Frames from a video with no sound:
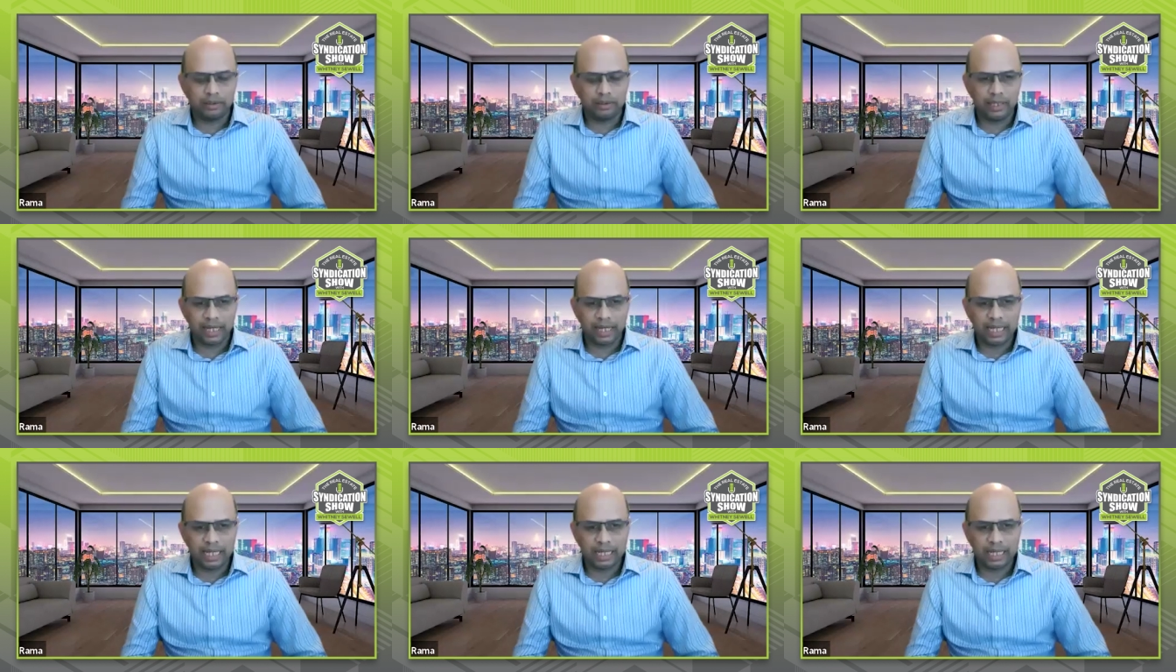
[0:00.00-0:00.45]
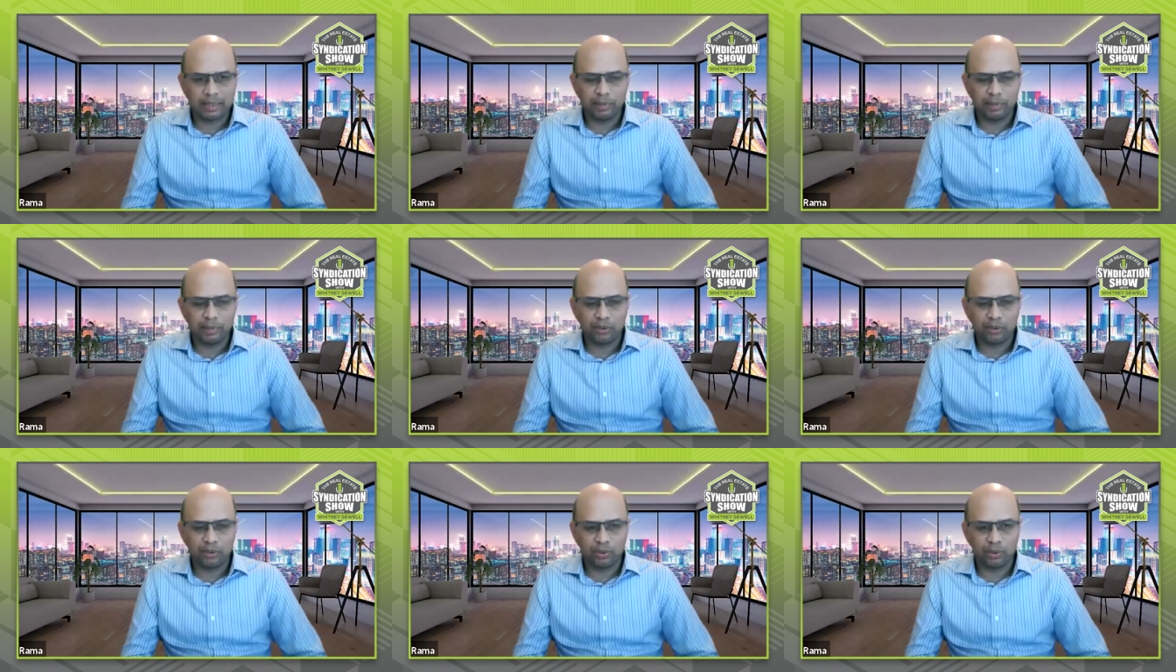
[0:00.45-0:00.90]
can connect me
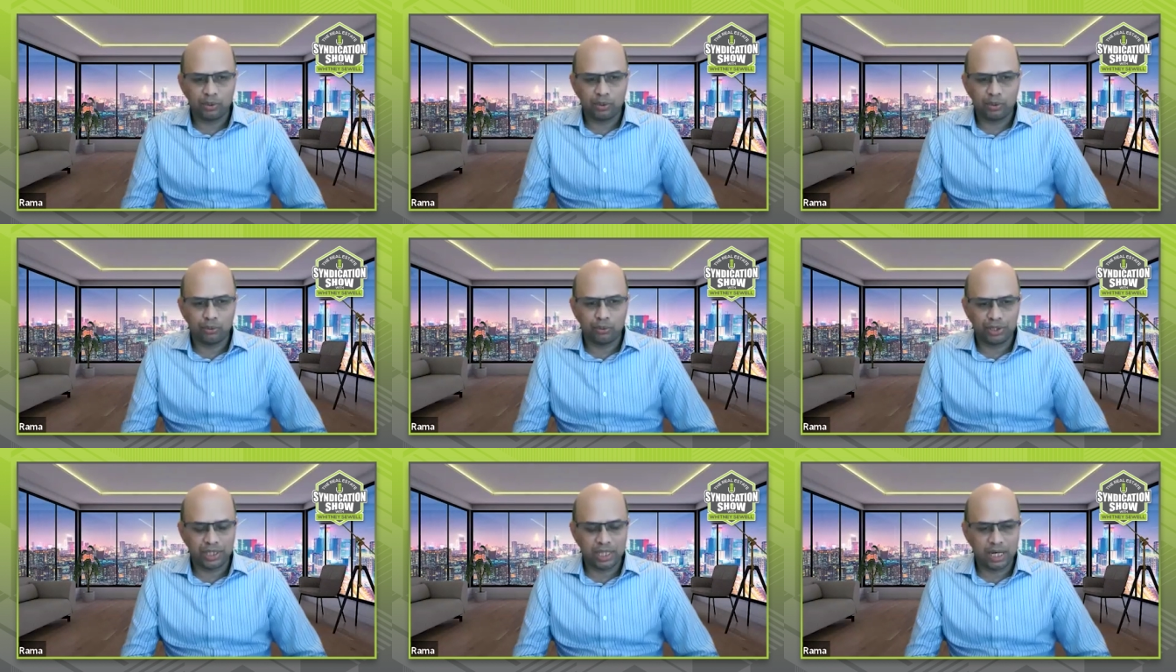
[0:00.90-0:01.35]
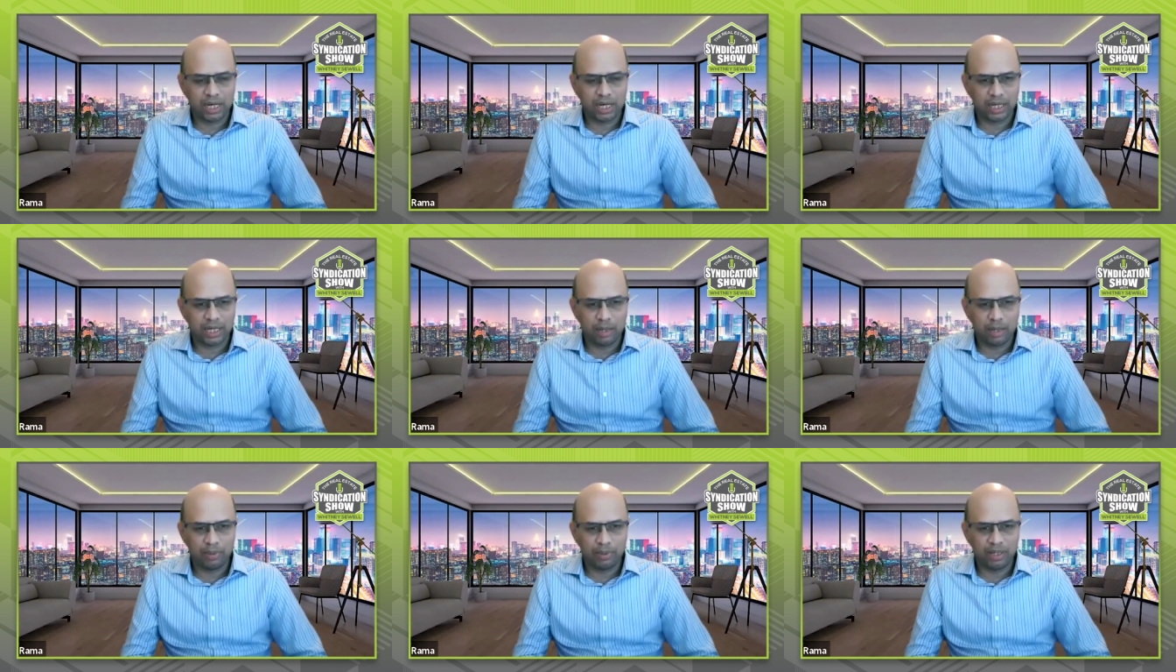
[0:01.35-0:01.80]
through
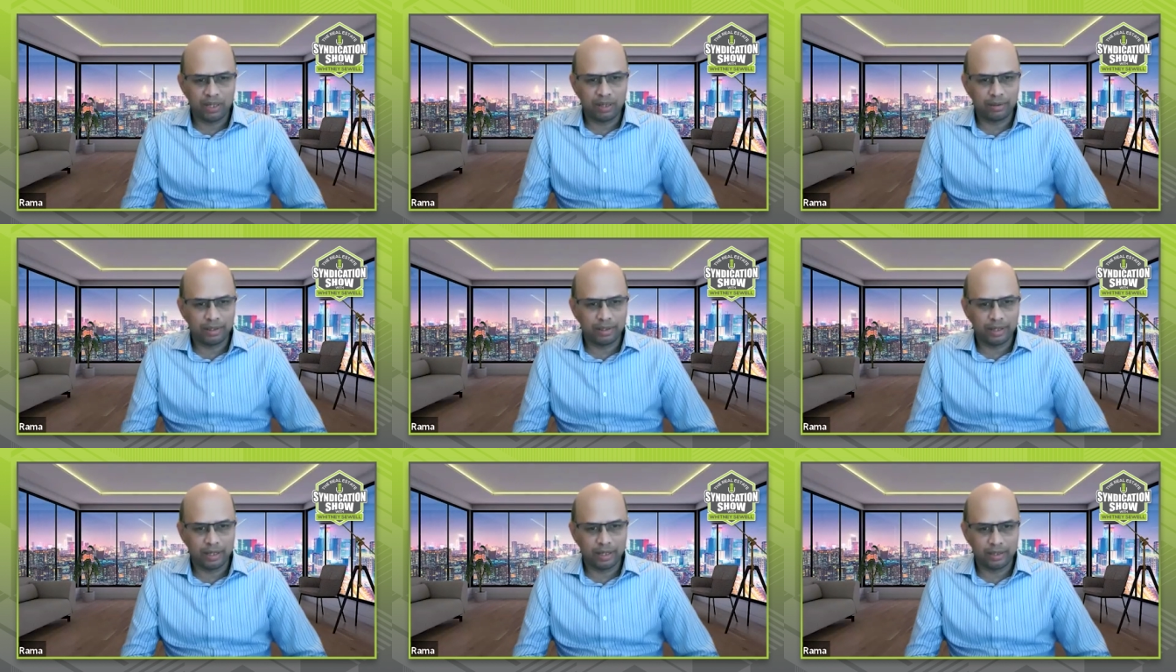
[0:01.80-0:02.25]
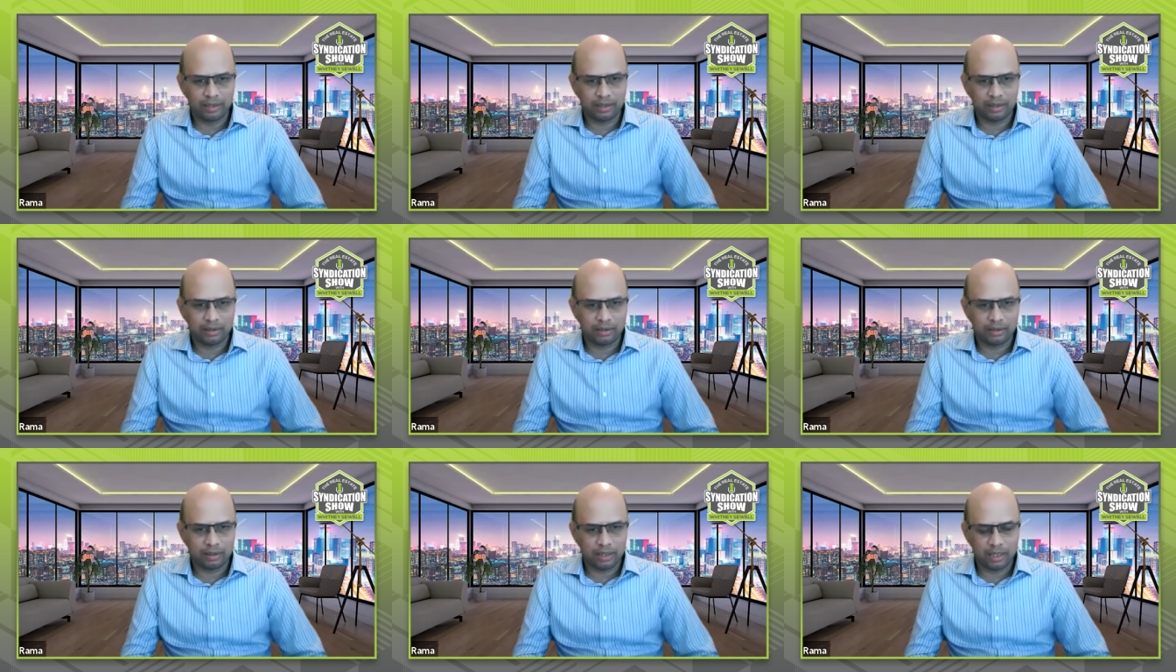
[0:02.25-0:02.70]

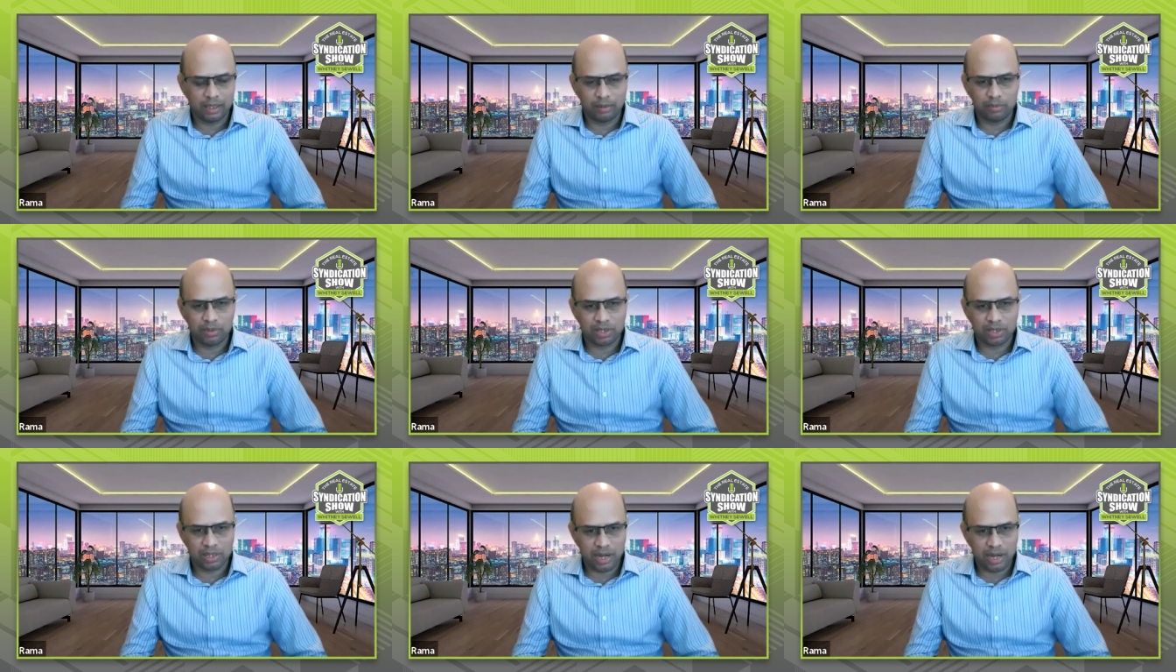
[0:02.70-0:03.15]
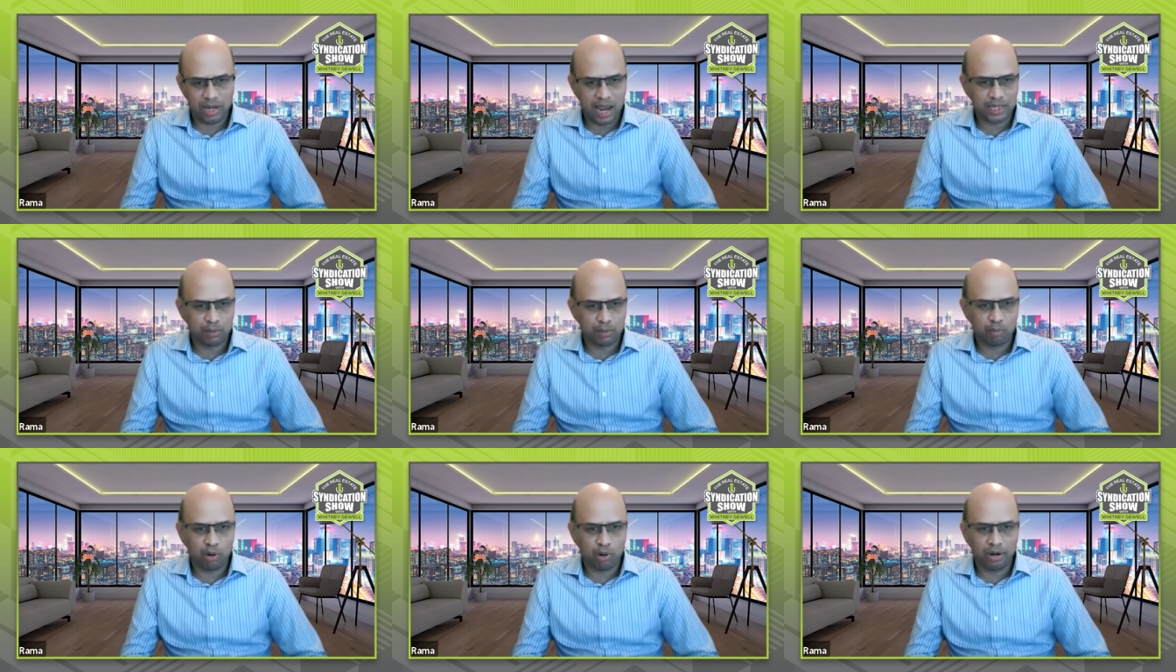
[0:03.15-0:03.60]
ushacapital.com slash
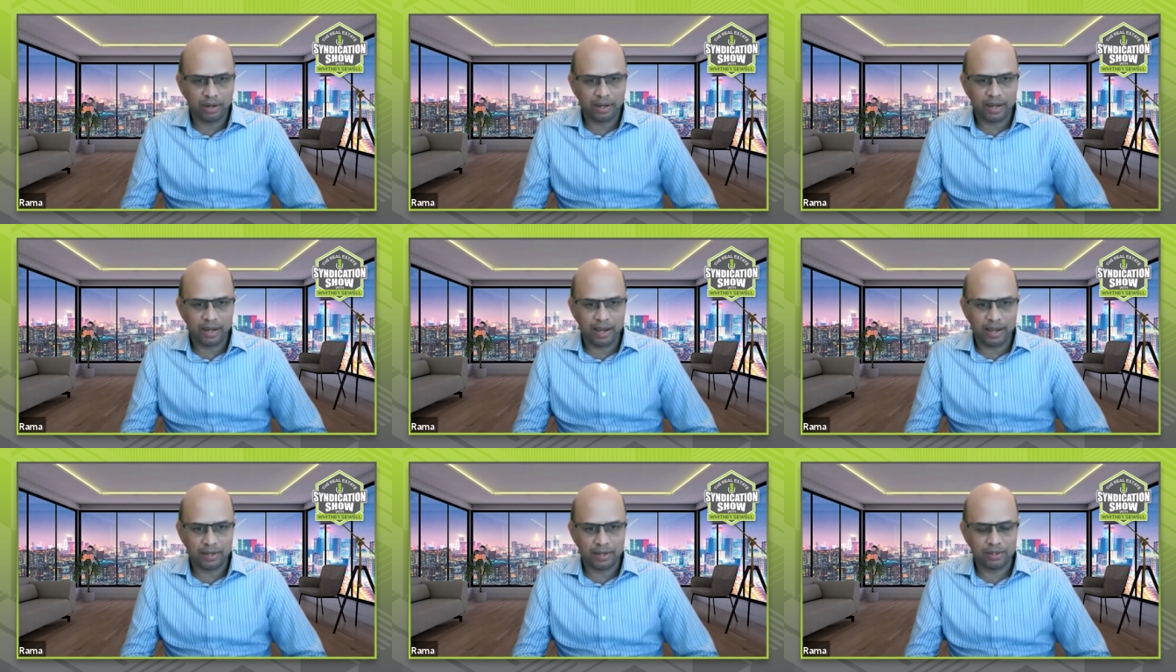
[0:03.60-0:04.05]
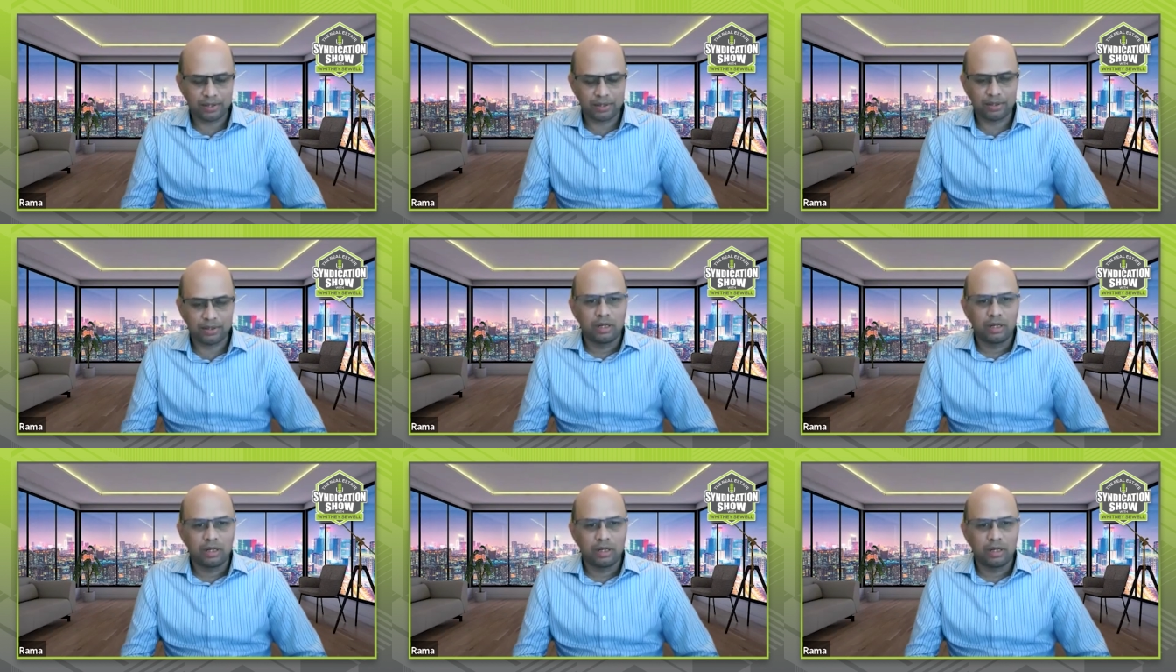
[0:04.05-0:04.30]
podcast